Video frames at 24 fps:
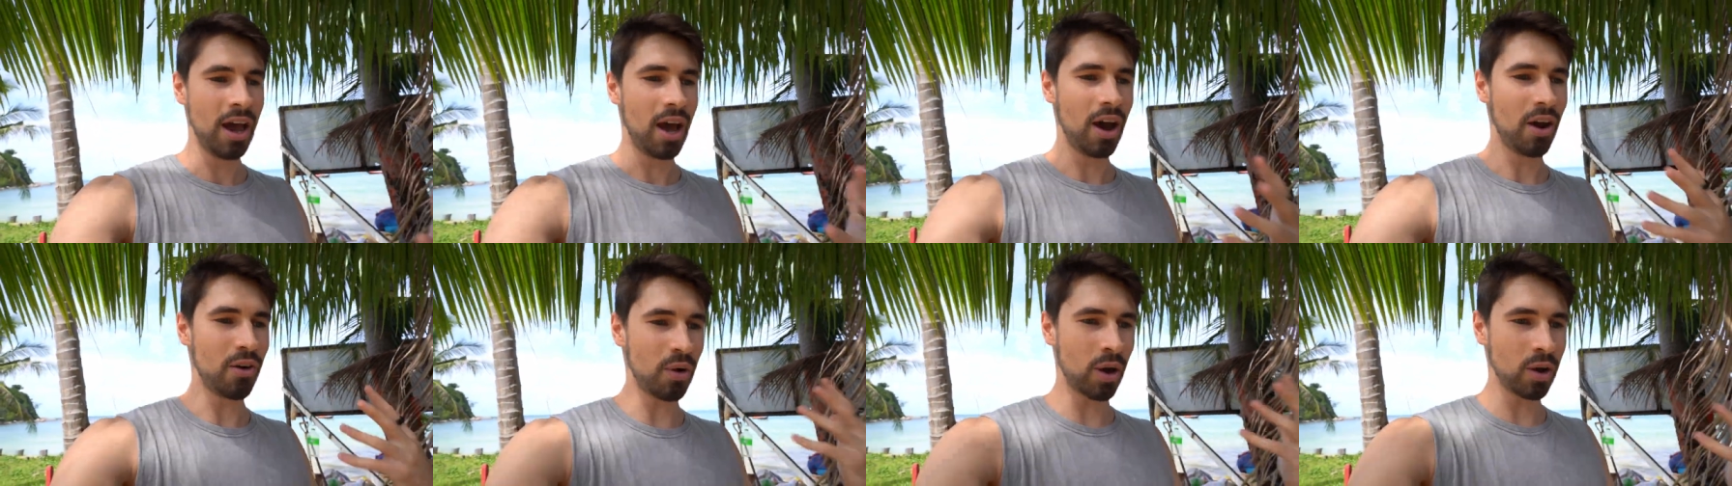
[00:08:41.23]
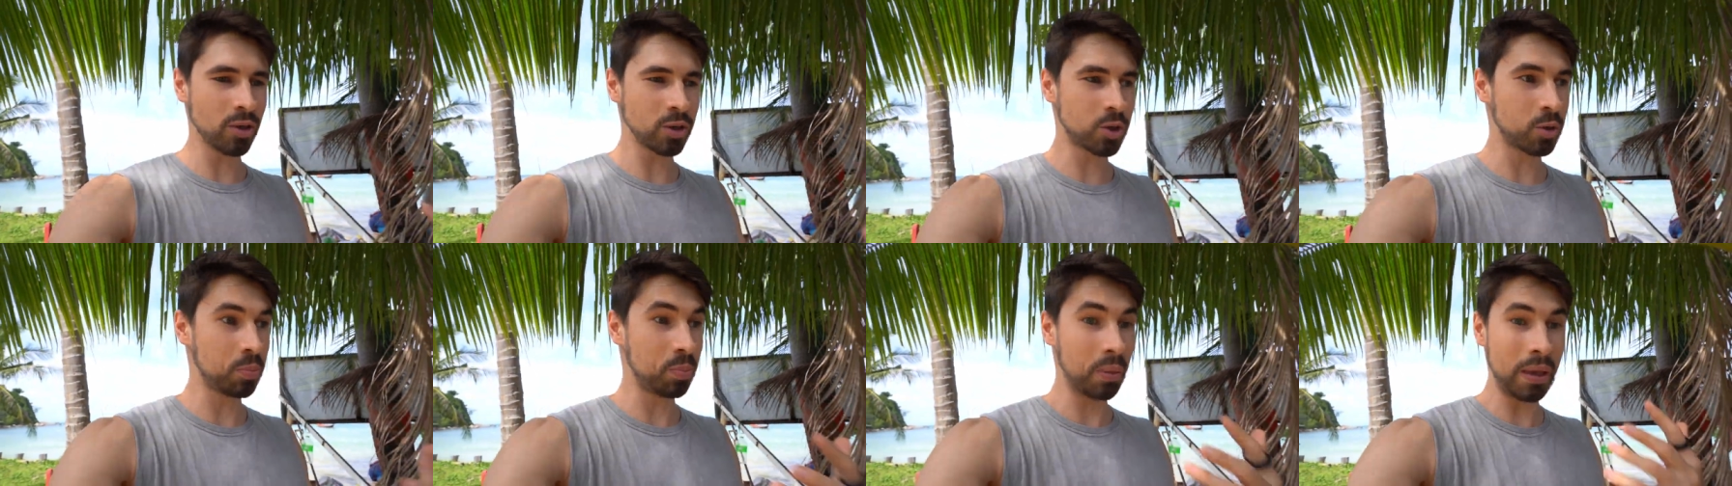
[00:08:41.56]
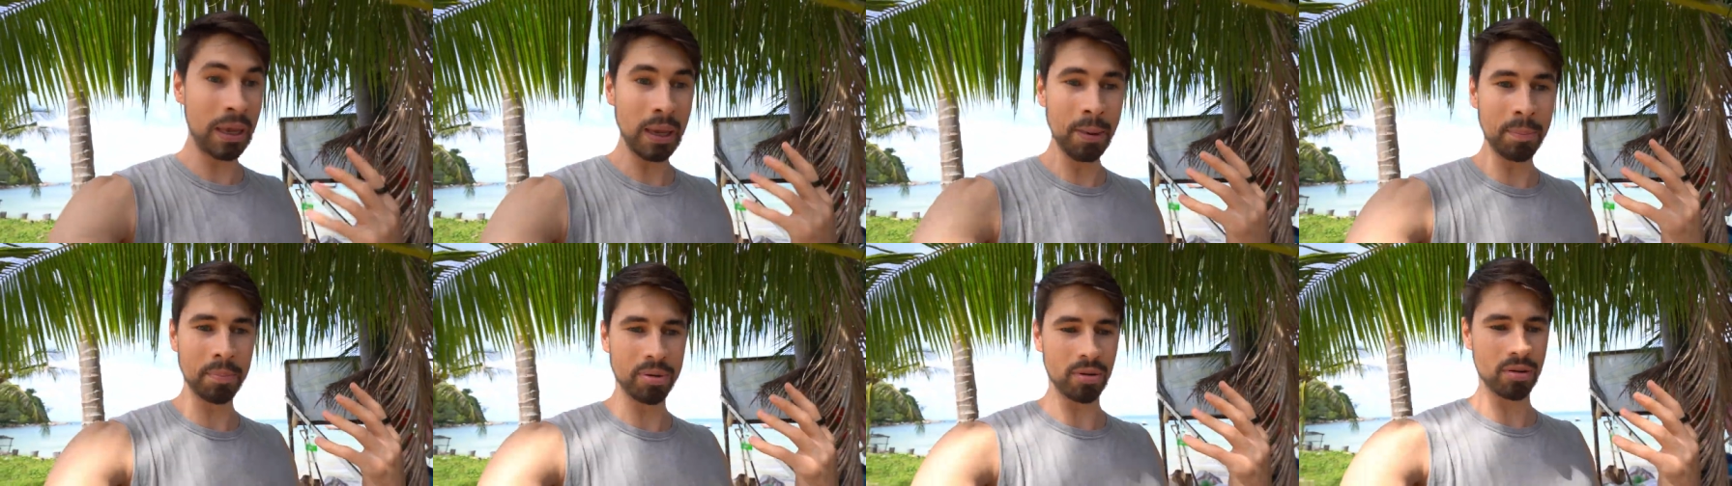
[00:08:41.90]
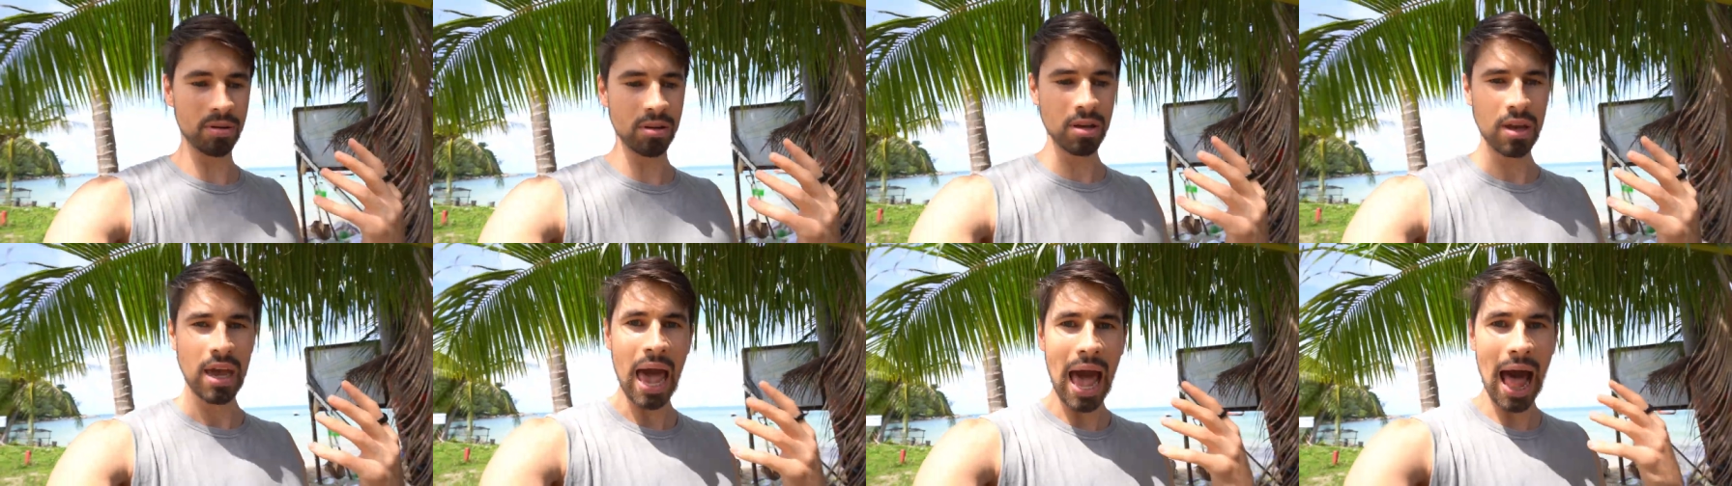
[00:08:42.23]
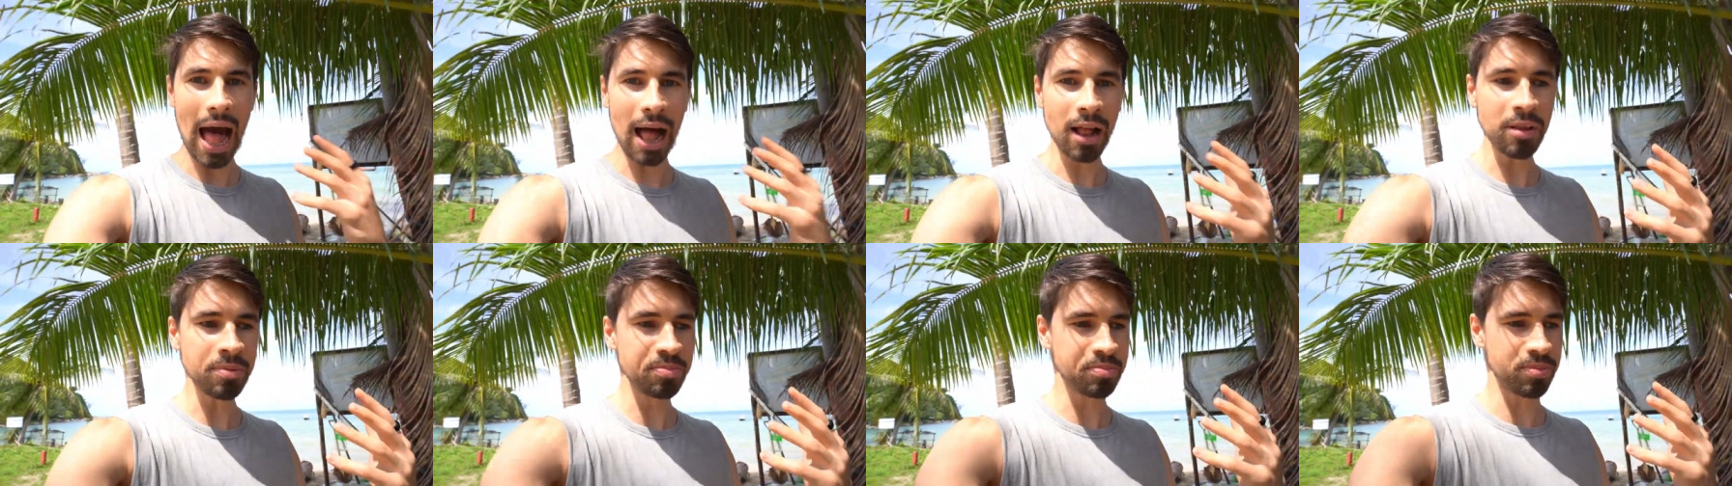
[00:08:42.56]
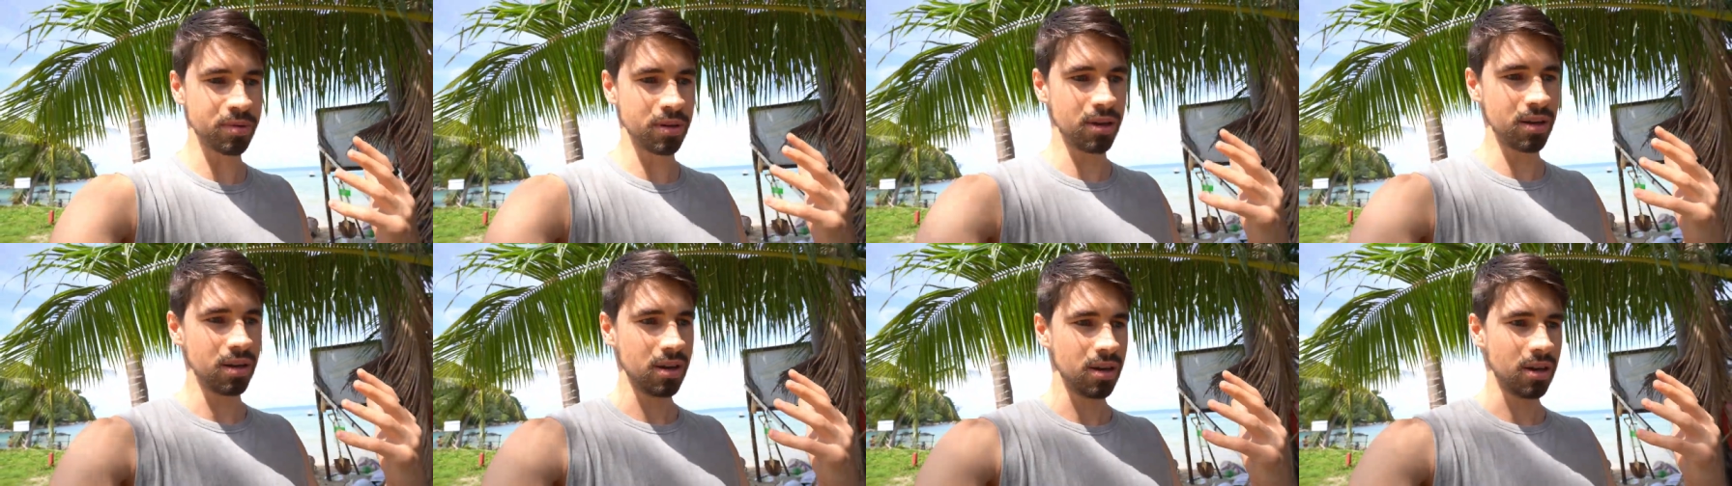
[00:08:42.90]
around people helped
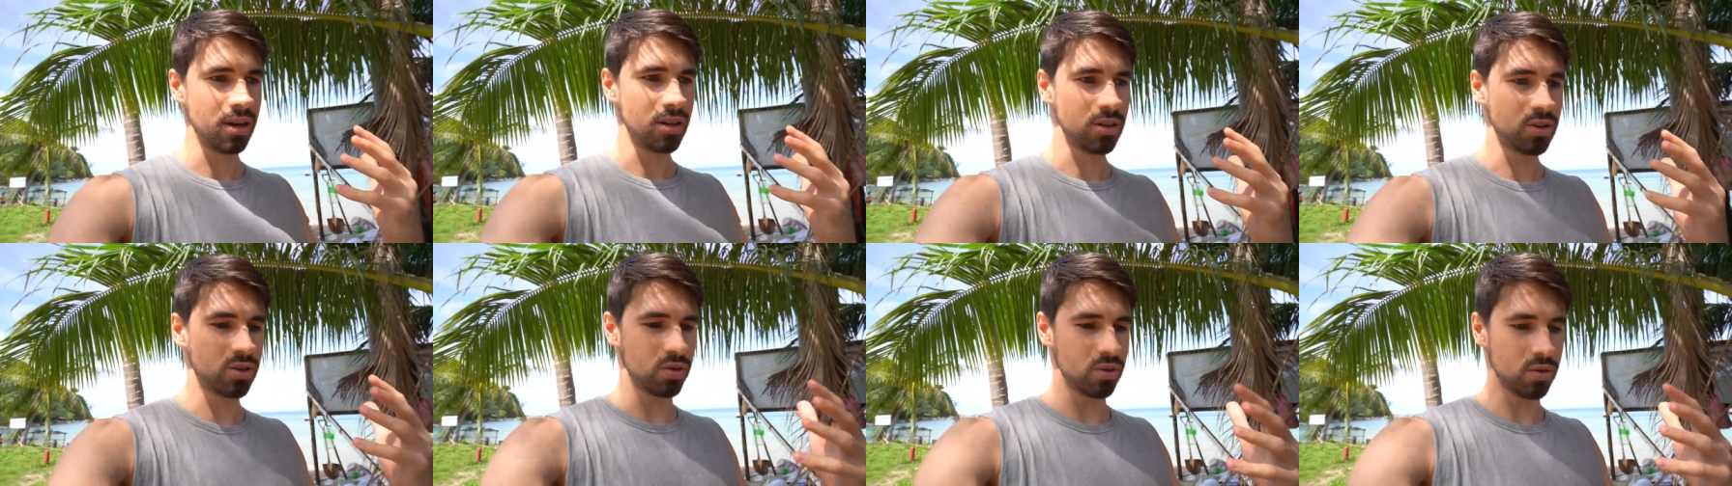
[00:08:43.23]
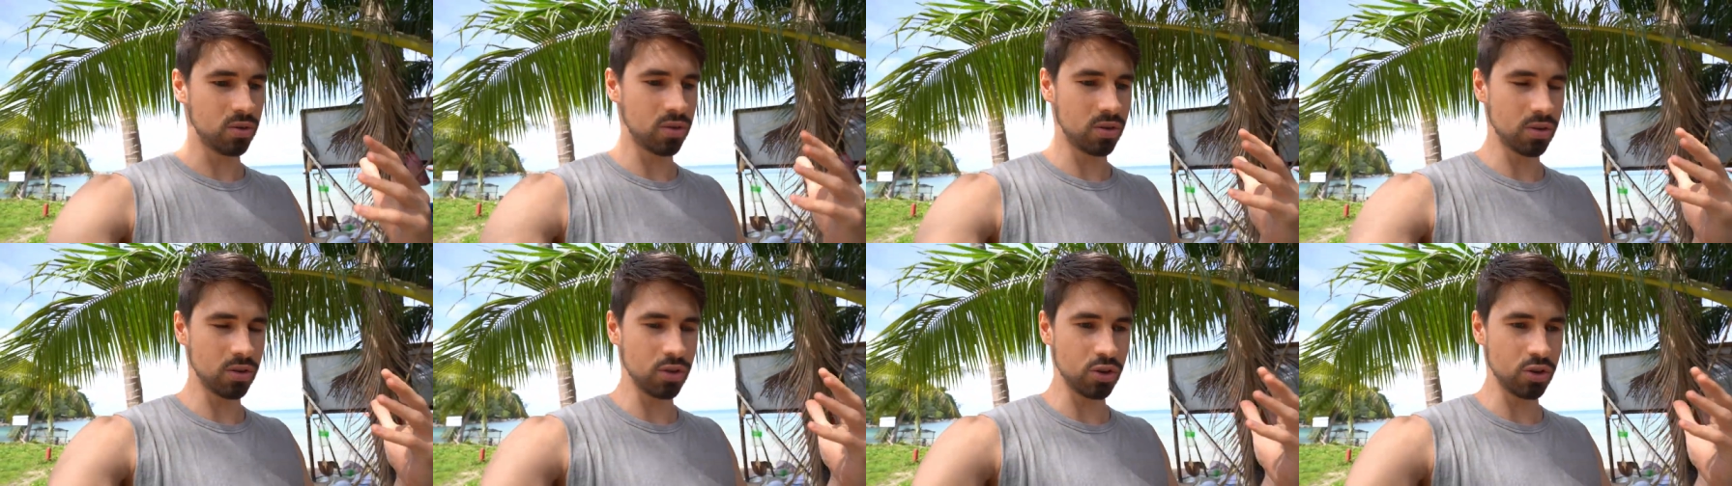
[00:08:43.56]
me to